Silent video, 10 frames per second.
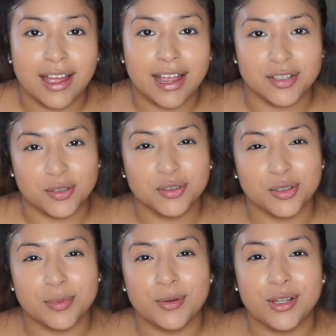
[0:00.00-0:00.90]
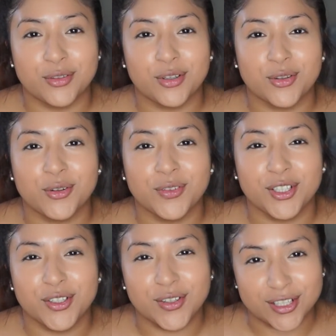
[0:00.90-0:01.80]
I told her to be quiet throughout the whole
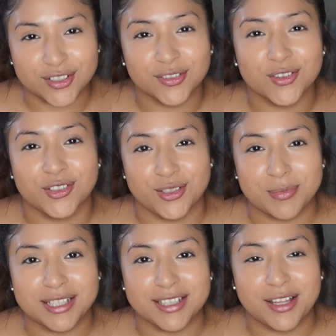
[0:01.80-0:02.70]
video, and of course she makes a